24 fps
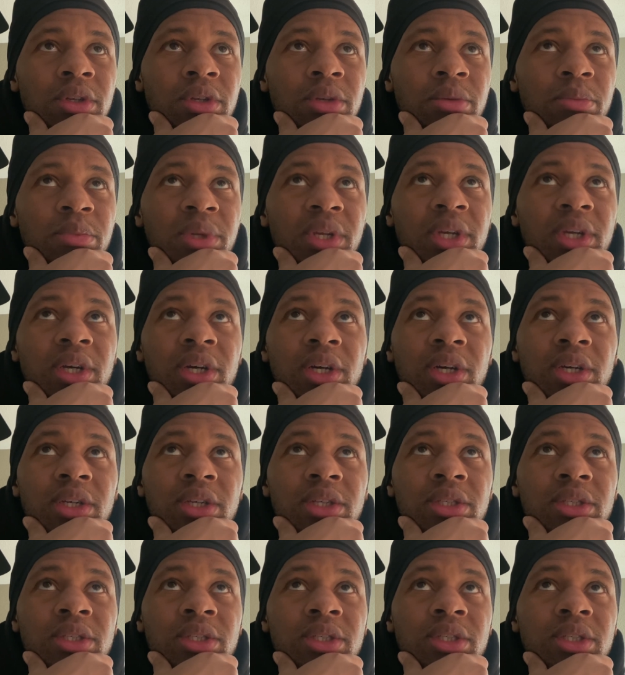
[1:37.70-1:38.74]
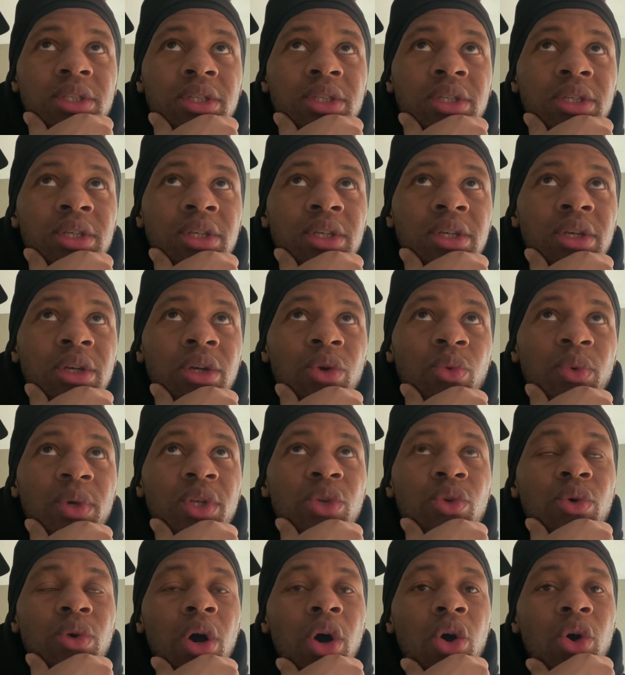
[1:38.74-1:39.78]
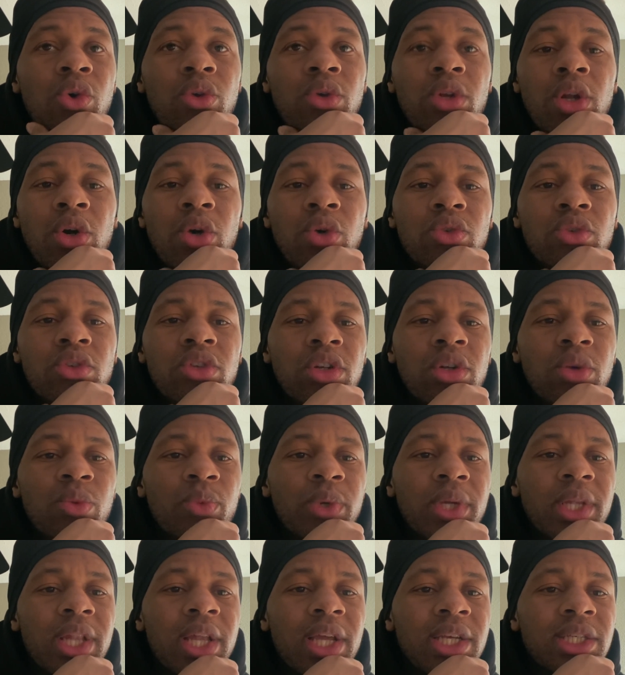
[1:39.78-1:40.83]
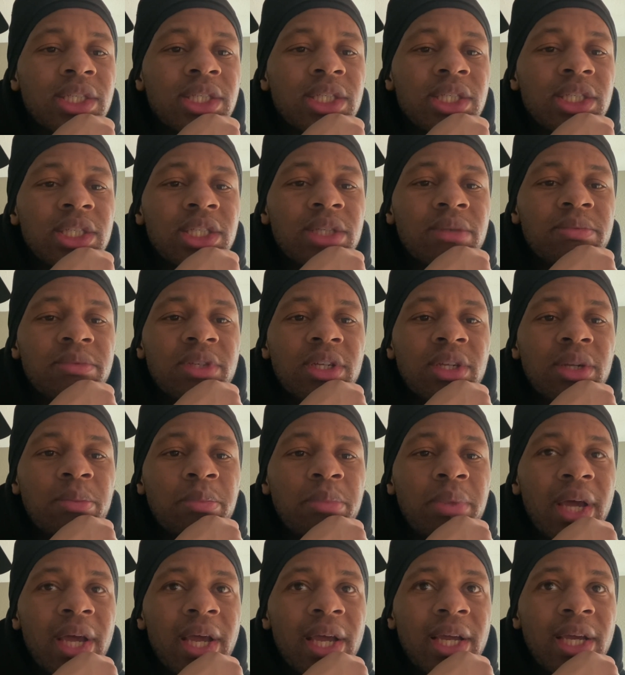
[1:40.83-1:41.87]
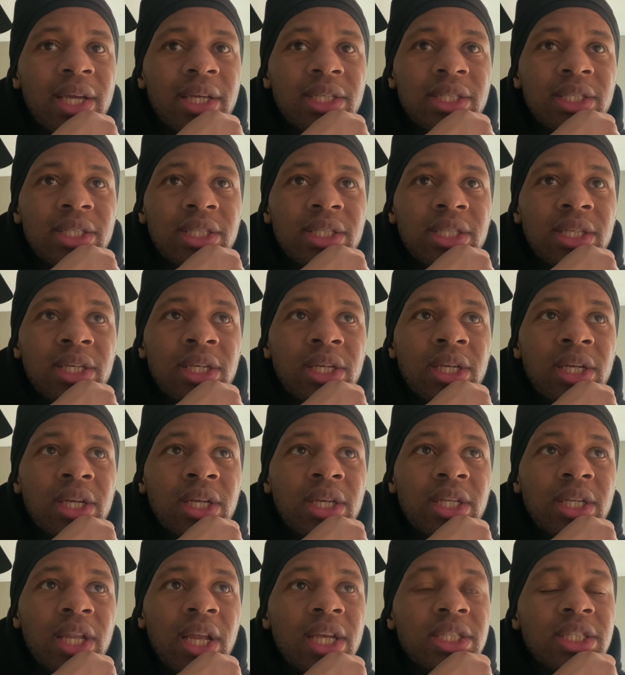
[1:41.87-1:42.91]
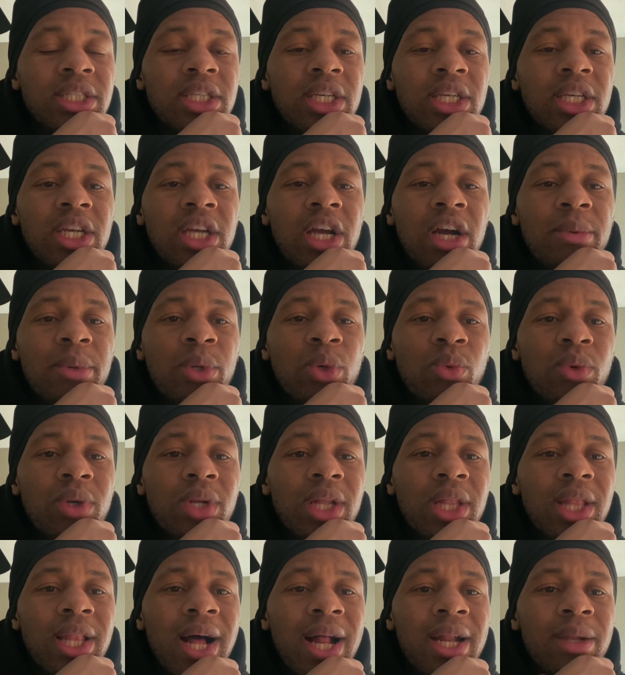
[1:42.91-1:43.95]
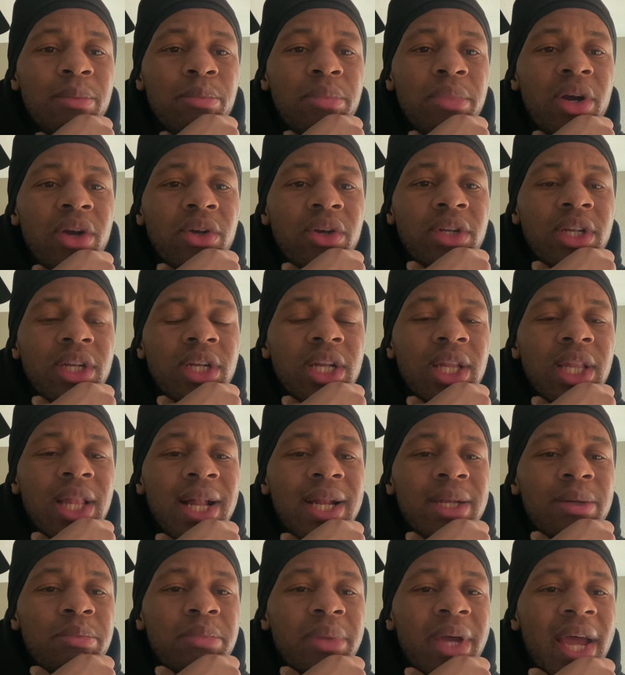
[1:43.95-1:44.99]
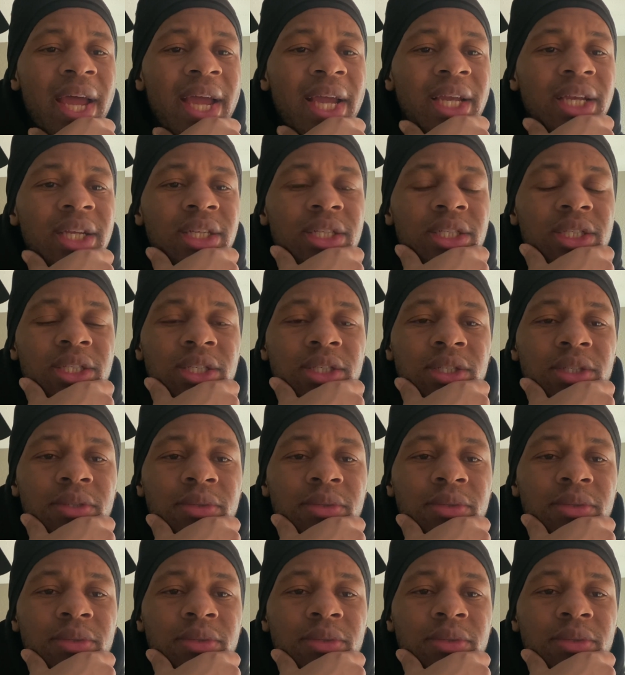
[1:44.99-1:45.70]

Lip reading: Because when you holding on to them relationships in the past, that shit coming with a lot of burden and a lot of baggage.